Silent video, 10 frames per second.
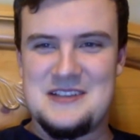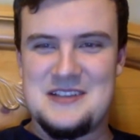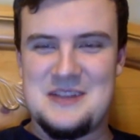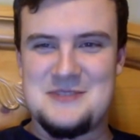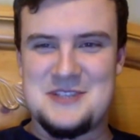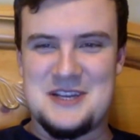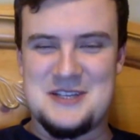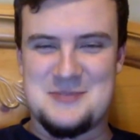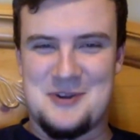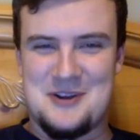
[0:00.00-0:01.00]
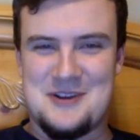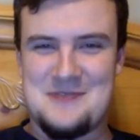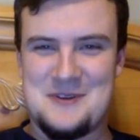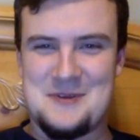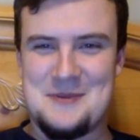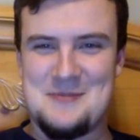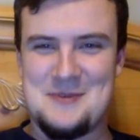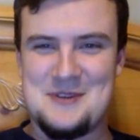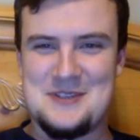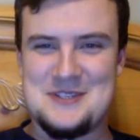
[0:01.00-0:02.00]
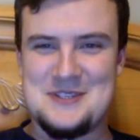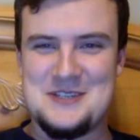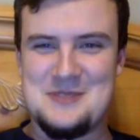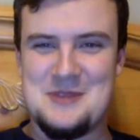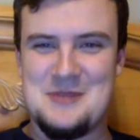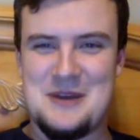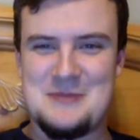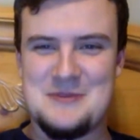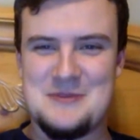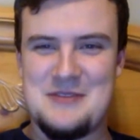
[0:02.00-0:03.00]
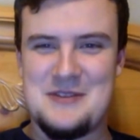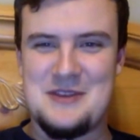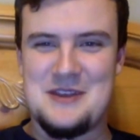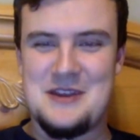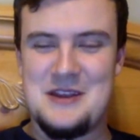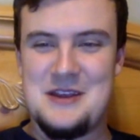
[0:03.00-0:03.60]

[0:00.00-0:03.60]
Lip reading: Sizemore of all people, because he pops up in everything.